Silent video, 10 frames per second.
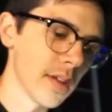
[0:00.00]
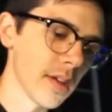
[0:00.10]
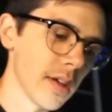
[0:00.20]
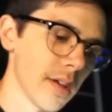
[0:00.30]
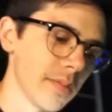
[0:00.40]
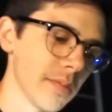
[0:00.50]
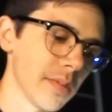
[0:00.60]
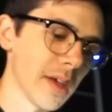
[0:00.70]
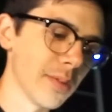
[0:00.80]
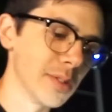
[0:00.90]
Uh,
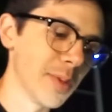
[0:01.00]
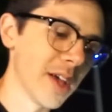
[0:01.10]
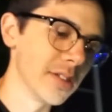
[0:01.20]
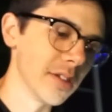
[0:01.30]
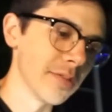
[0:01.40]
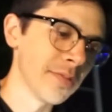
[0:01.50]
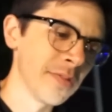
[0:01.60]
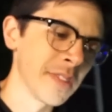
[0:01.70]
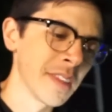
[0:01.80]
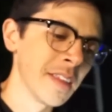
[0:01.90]
that one's bad too.
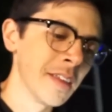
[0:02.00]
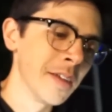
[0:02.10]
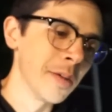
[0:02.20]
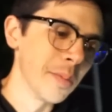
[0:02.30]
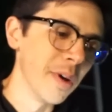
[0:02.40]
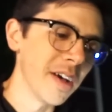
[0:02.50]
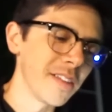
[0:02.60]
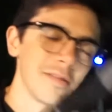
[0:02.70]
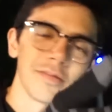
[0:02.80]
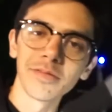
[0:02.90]
But,
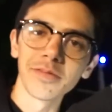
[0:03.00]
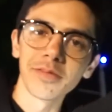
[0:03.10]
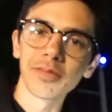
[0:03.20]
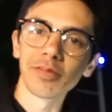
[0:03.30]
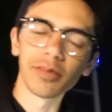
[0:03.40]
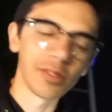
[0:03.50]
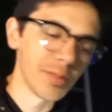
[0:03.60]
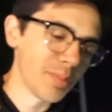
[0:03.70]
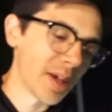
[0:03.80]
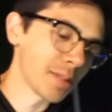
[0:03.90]

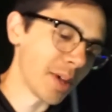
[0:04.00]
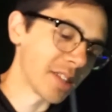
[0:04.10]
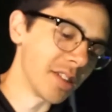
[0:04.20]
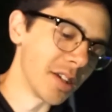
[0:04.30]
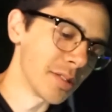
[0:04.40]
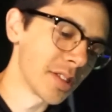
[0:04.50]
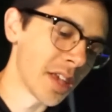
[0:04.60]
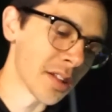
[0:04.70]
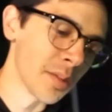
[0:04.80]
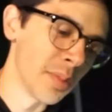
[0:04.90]
back to -back dittos,
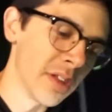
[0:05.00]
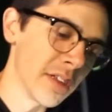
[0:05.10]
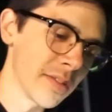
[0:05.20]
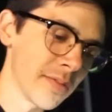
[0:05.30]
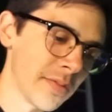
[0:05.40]
can't complain.